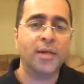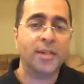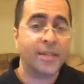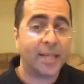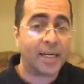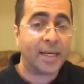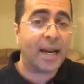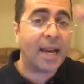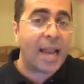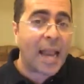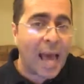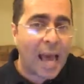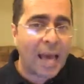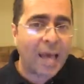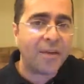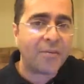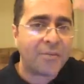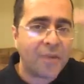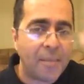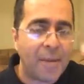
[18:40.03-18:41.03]
that
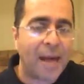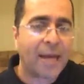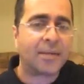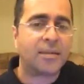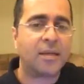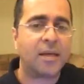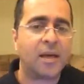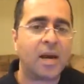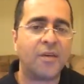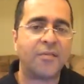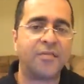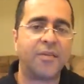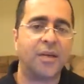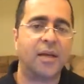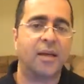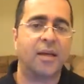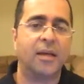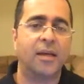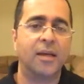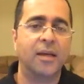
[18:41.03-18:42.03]
lie for Maxi
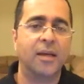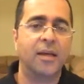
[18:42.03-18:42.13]
Coffee